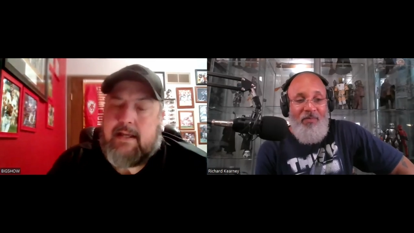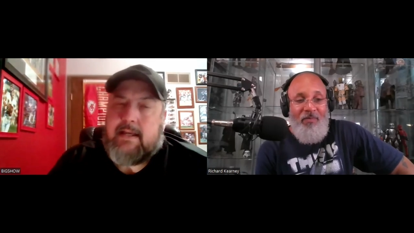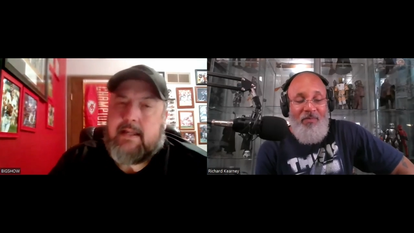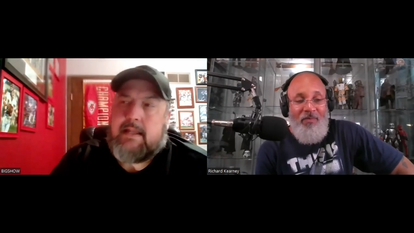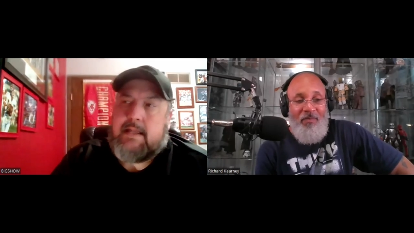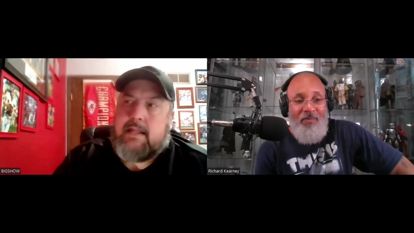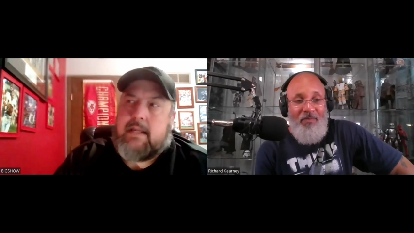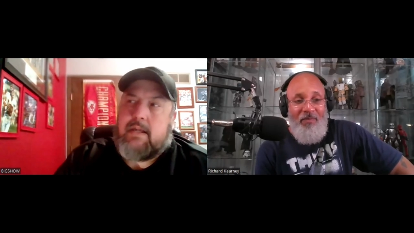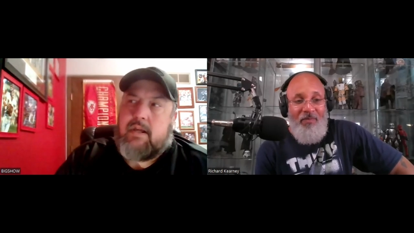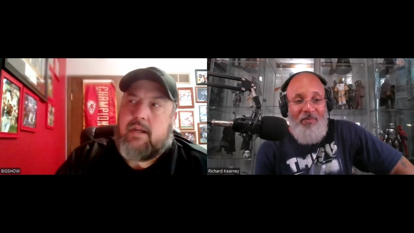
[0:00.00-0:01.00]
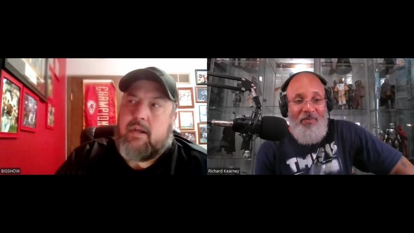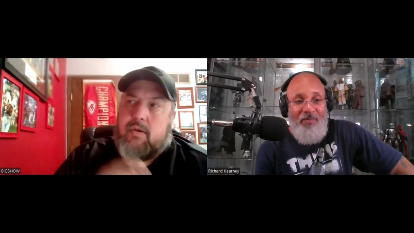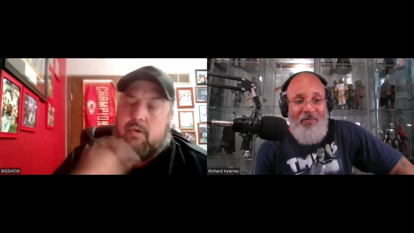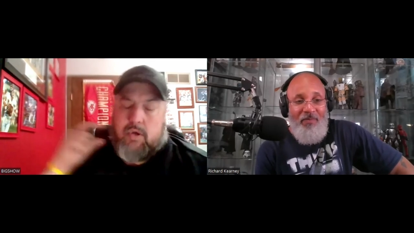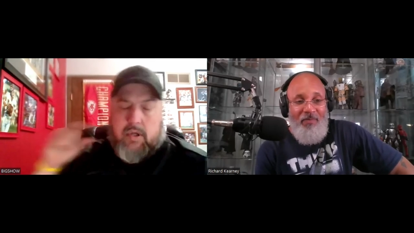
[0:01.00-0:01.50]

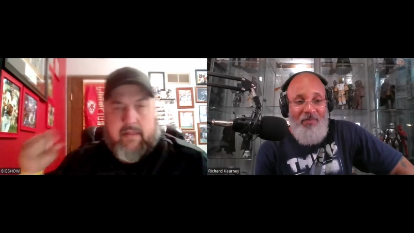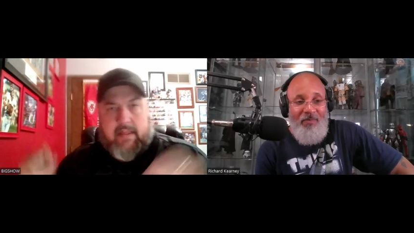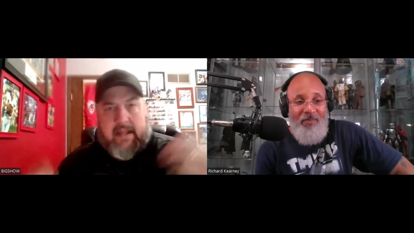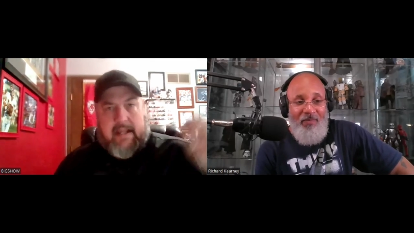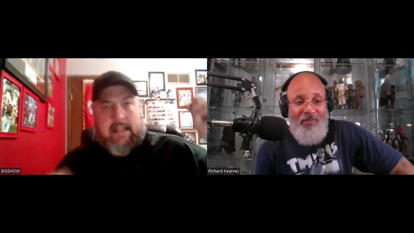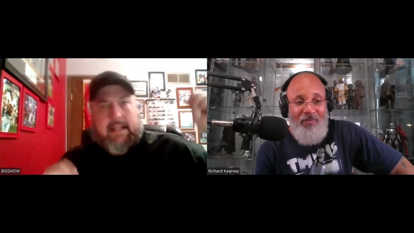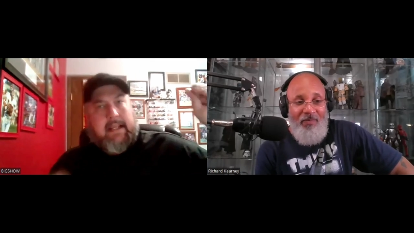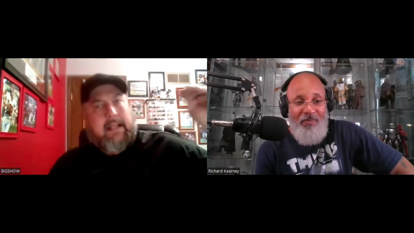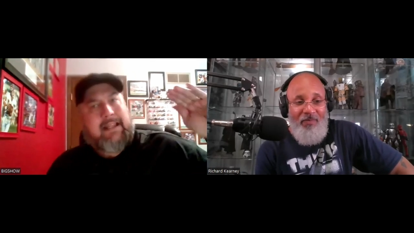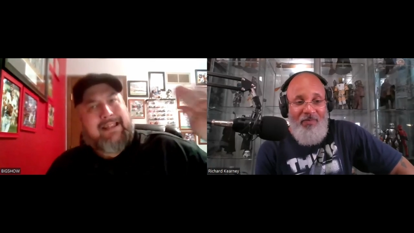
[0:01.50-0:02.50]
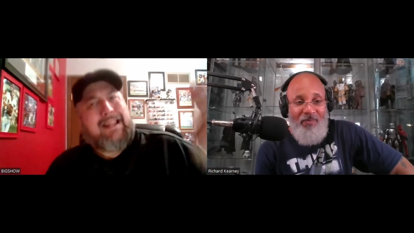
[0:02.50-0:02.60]
No one is speaking in this clip.